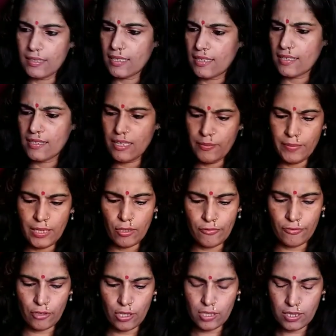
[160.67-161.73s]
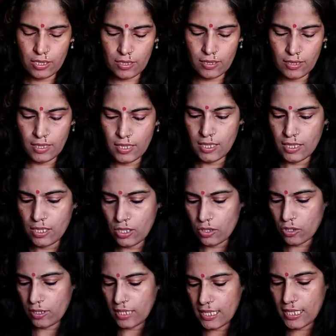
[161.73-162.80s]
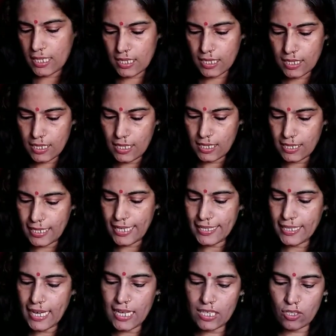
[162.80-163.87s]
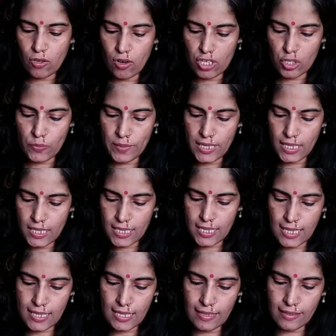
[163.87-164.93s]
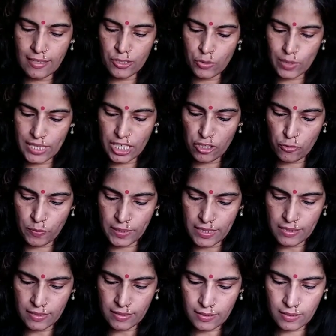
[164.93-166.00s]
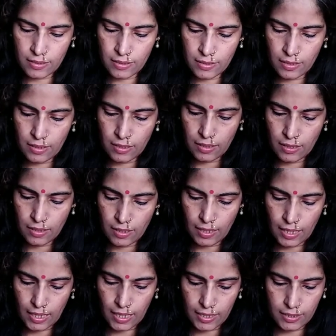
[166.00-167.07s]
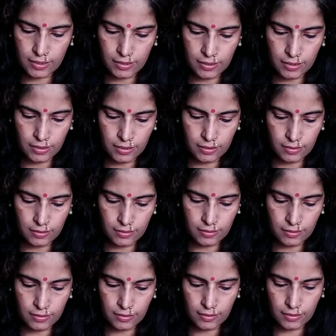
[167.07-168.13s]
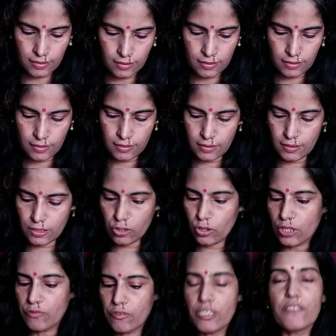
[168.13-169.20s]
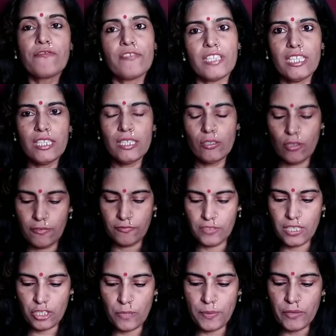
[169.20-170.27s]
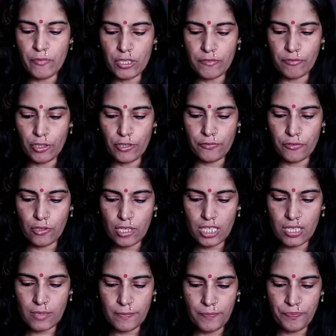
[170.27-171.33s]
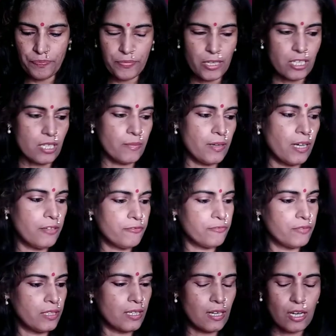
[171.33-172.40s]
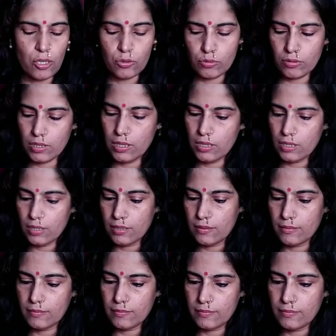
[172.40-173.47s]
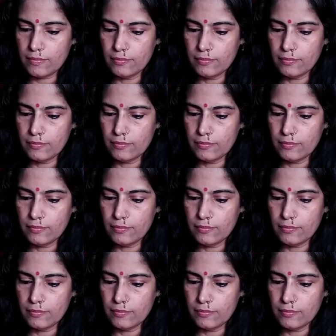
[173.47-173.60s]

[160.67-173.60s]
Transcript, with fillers: This is the bill, of course. So this set has cost me six hundred twenty rupees, and uh, so it was free of the shipping was free of cost, because above around uh,